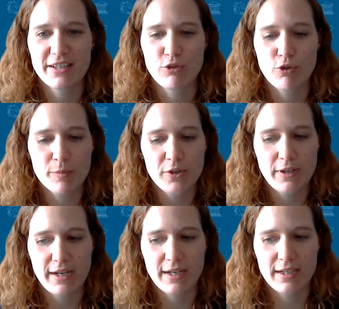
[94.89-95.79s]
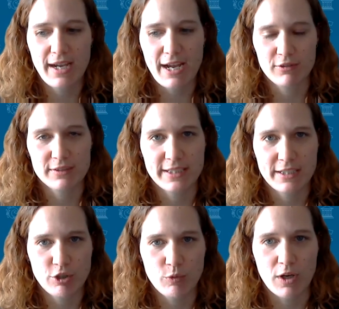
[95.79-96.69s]
normal outlet
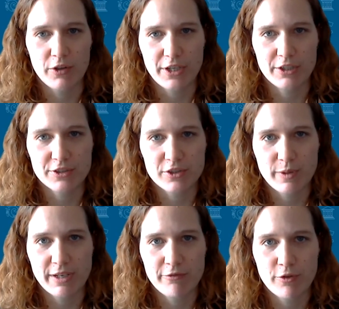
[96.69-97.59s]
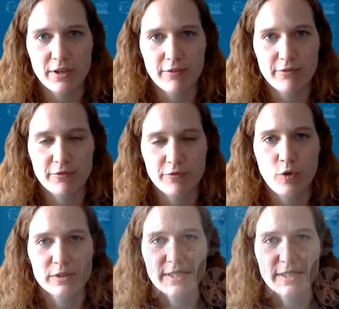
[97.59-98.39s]
on your wall, the 124-volt